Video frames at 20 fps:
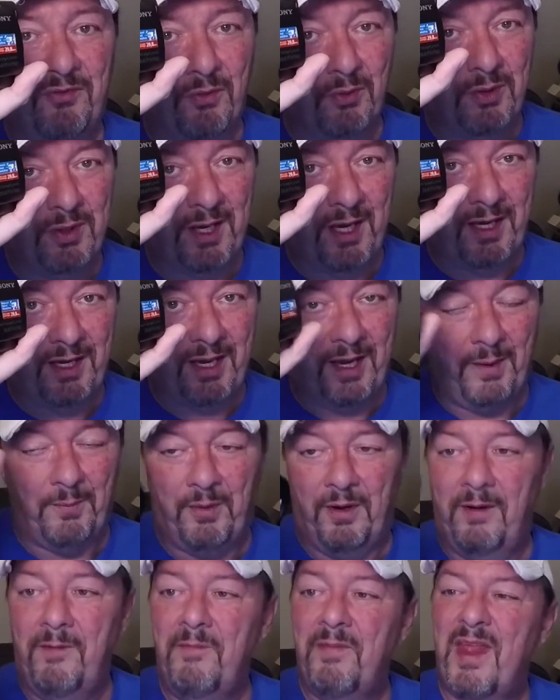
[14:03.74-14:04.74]
four K
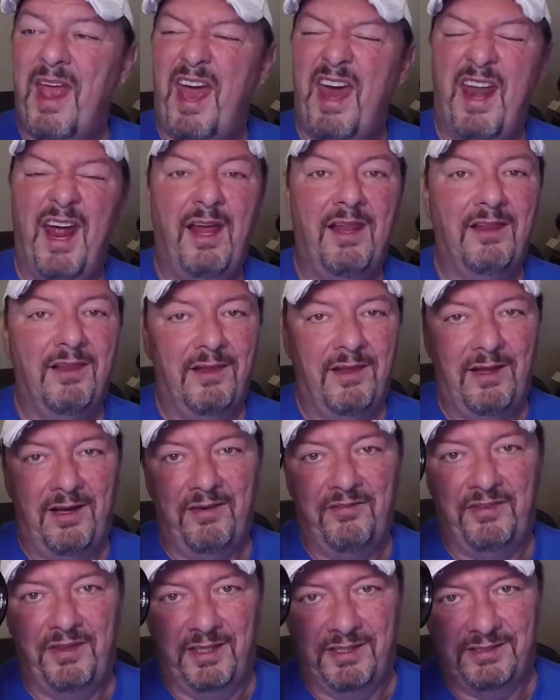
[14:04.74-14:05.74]
camera, and I
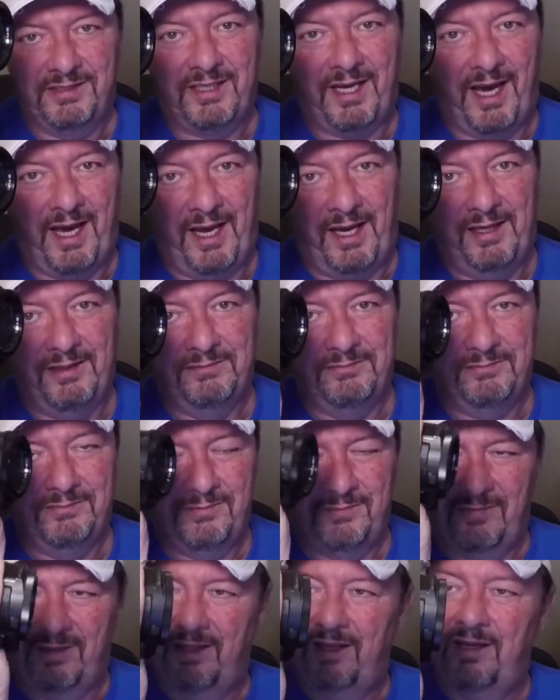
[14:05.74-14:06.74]
love this guy.
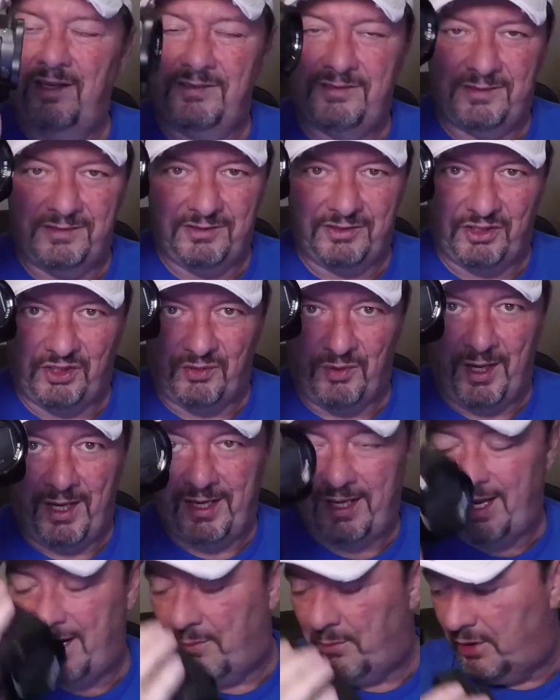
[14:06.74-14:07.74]
This is a
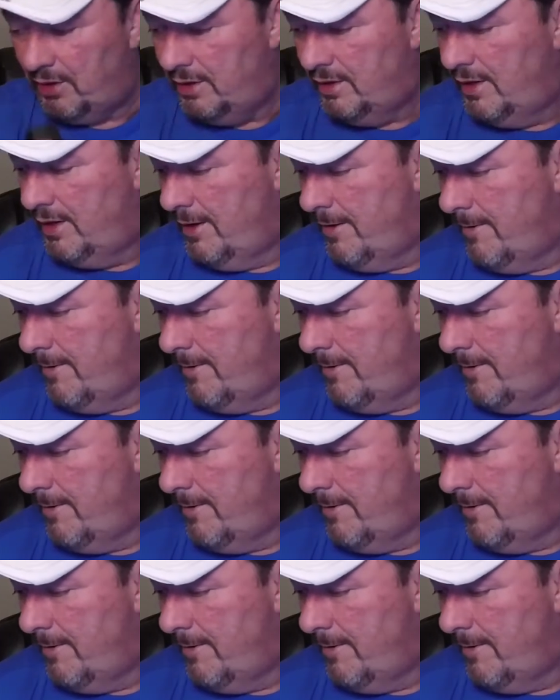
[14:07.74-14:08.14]
great camera.